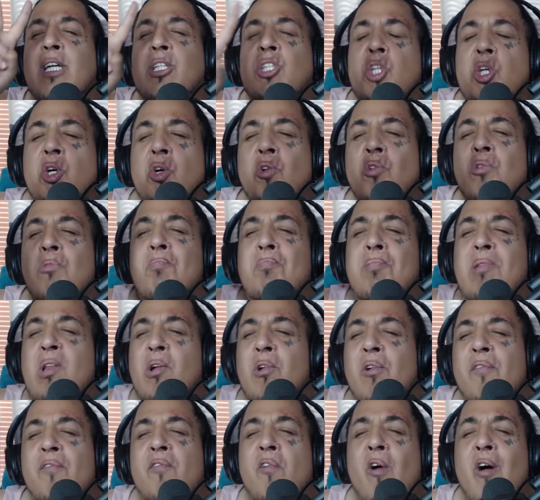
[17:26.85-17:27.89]
Two
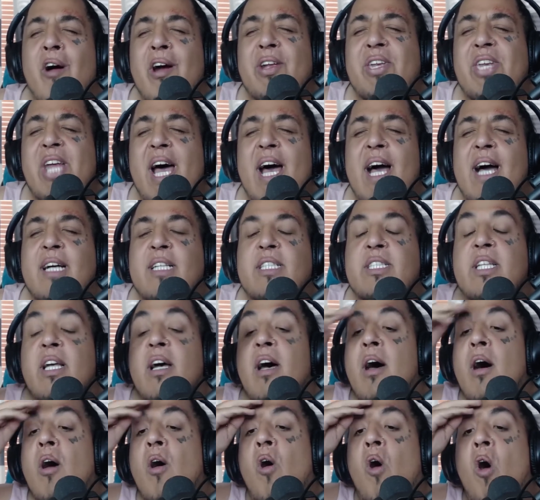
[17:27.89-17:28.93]
Blue Vortex,
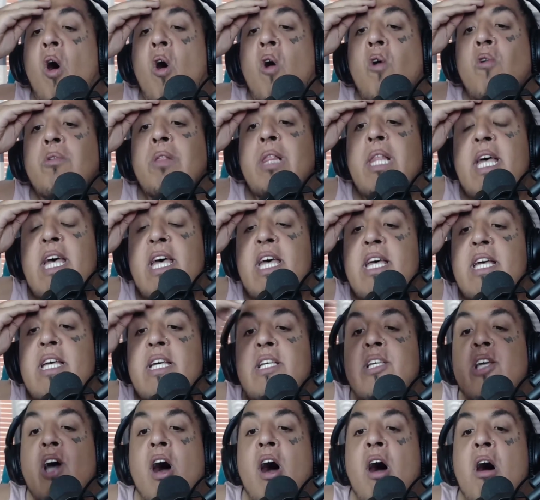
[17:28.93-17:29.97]
holy,
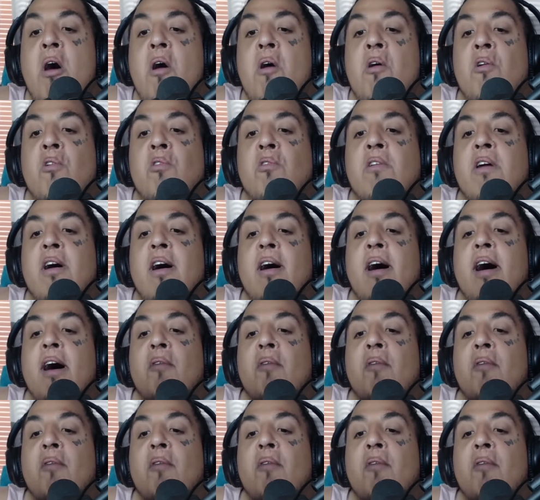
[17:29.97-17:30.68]
yo!